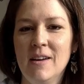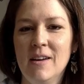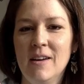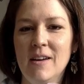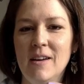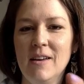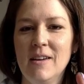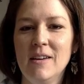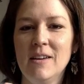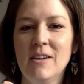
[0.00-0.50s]

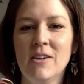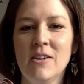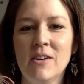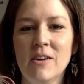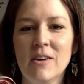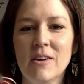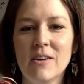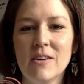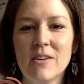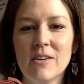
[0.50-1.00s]
And
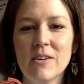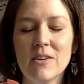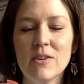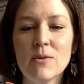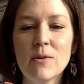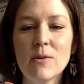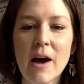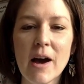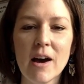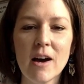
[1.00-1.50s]
here
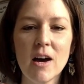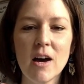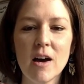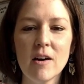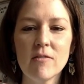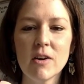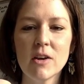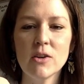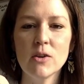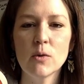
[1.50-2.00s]
you
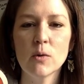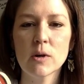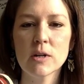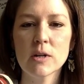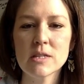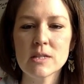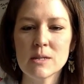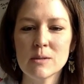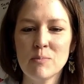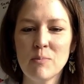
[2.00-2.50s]
have your
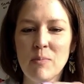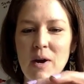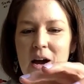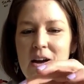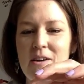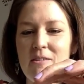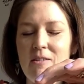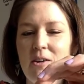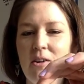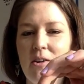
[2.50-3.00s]

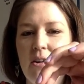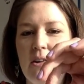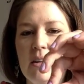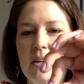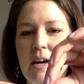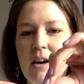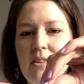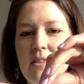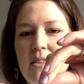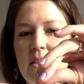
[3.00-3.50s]
spiral.
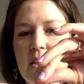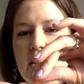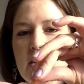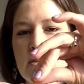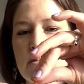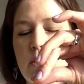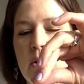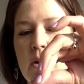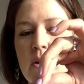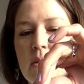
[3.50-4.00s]
Now
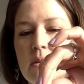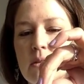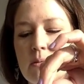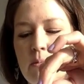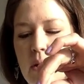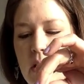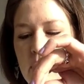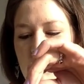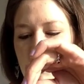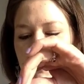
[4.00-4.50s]
this part of the
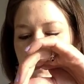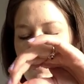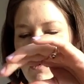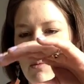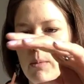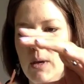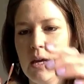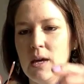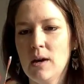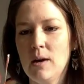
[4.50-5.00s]
spiral will
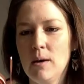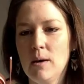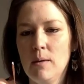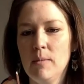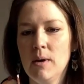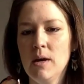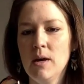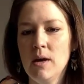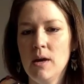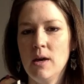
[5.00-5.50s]

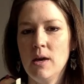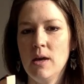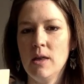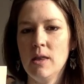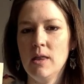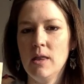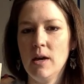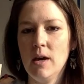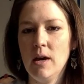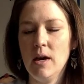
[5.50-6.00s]
become
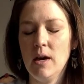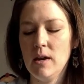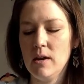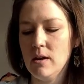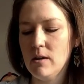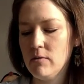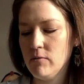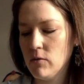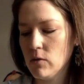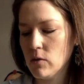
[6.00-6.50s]
the head
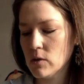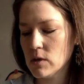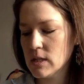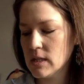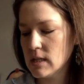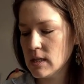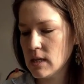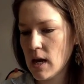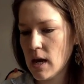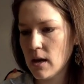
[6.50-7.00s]
of your
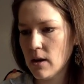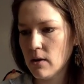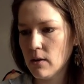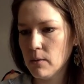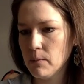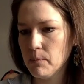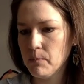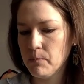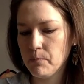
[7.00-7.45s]
snail.